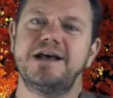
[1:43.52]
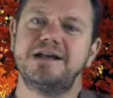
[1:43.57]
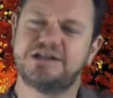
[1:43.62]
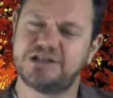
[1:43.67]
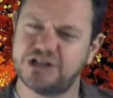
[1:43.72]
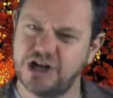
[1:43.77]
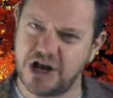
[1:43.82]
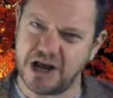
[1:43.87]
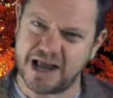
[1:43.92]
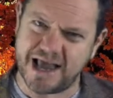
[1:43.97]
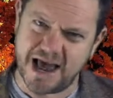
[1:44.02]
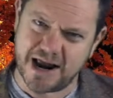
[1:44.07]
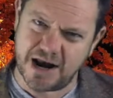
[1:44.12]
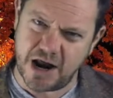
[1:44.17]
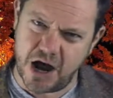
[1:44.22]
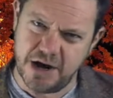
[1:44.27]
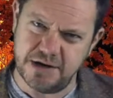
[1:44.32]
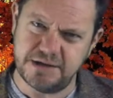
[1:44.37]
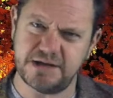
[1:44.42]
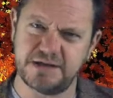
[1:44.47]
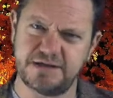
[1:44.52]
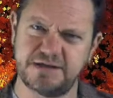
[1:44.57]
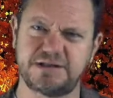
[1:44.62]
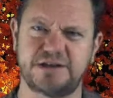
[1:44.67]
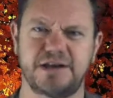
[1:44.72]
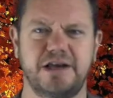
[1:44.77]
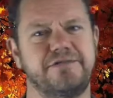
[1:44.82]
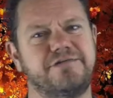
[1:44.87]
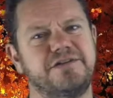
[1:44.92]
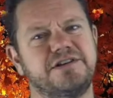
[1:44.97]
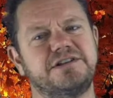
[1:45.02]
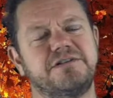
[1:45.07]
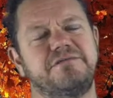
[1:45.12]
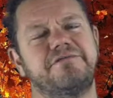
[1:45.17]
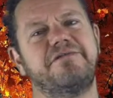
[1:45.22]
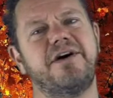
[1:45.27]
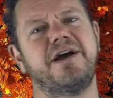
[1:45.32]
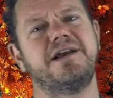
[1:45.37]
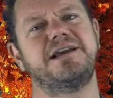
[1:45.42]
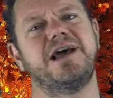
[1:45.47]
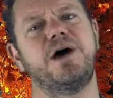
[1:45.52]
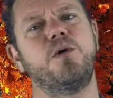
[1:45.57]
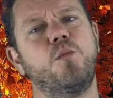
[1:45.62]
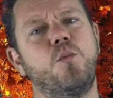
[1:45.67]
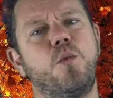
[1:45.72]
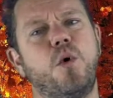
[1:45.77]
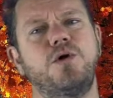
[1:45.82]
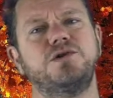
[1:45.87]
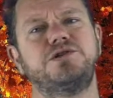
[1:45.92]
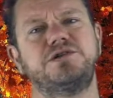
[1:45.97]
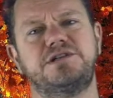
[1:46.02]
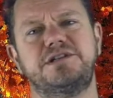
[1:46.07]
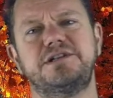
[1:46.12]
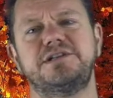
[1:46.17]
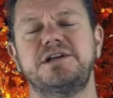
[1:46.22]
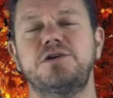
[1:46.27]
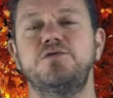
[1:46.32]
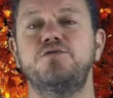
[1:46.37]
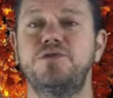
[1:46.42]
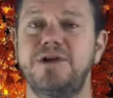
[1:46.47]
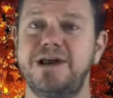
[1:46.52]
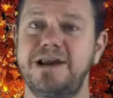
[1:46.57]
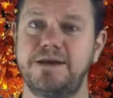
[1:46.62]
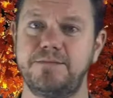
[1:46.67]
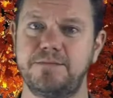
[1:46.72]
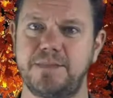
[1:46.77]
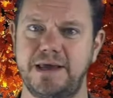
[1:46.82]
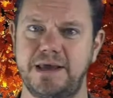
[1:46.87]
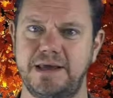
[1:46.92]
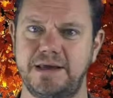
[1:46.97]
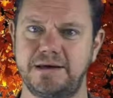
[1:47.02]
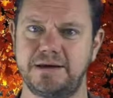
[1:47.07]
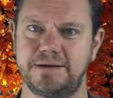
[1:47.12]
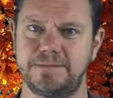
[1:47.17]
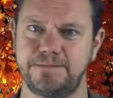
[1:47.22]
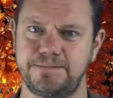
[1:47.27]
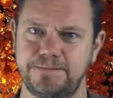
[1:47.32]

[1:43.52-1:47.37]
to get under the surface and find out what does it really mean.